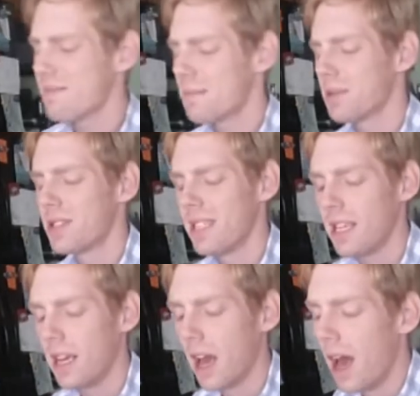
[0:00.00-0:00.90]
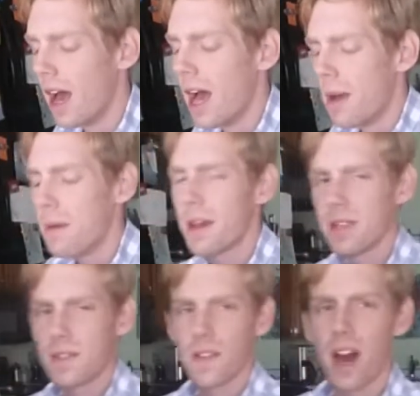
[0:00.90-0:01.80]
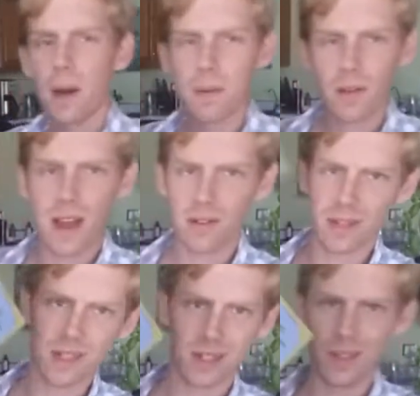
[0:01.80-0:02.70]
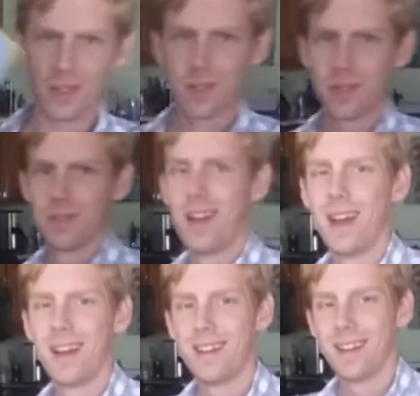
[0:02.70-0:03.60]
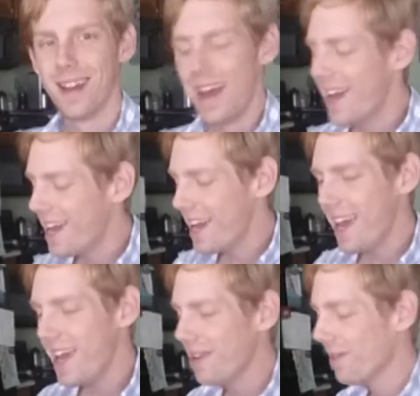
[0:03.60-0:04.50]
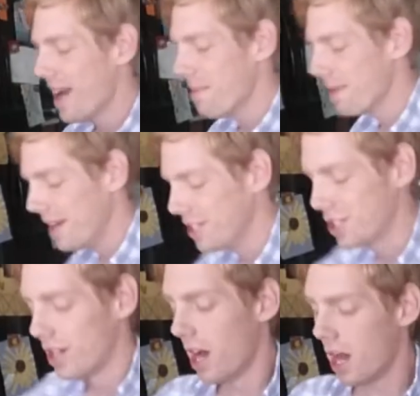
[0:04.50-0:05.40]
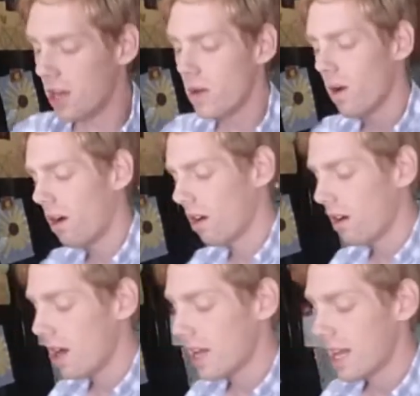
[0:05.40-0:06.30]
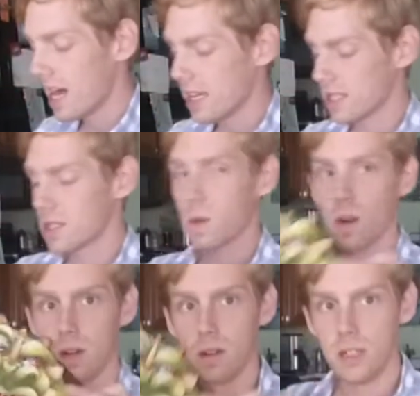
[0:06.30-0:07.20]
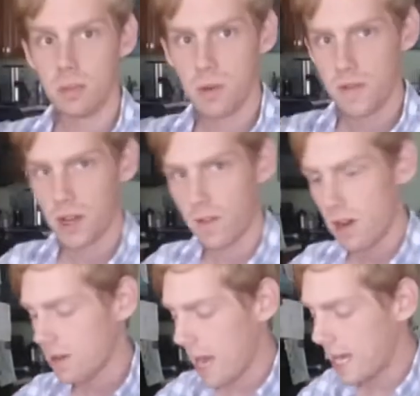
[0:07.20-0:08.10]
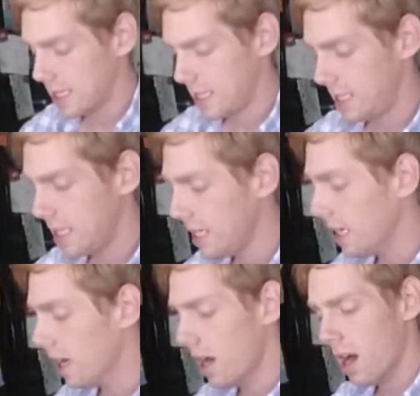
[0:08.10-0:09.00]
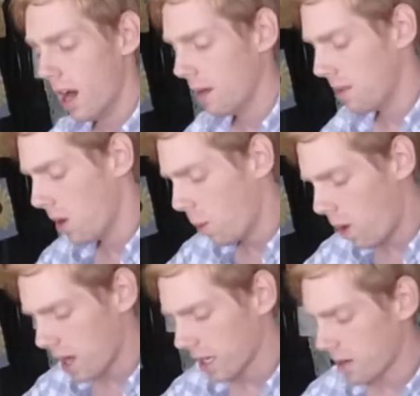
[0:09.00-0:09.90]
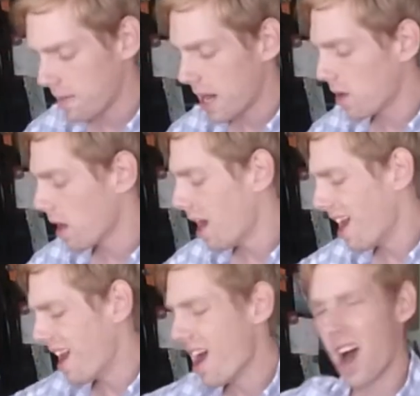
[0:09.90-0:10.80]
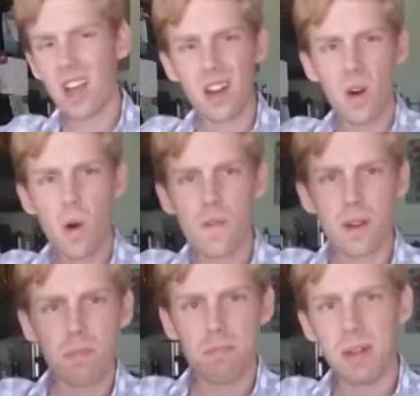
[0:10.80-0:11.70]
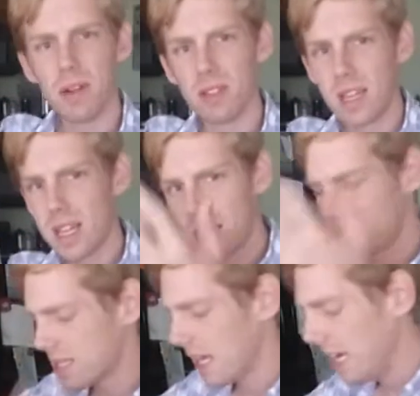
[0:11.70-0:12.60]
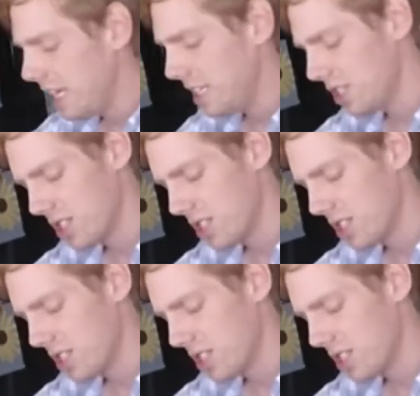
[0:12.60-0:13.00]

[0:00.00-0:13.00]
Meeple City, because of copyright reasons. In Rampage, you are a dinosaur, and you're moving around a city, walking about, knocking over buildings, eating